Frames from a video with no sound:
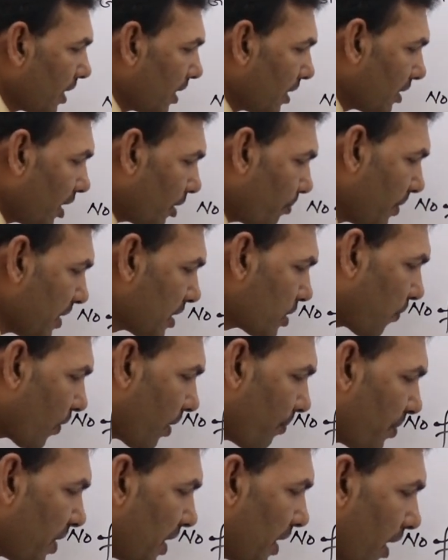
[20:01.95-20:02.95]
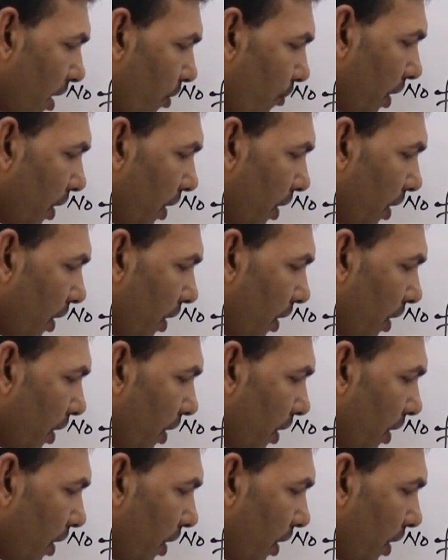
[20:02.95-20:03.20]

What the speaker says: That means from here you will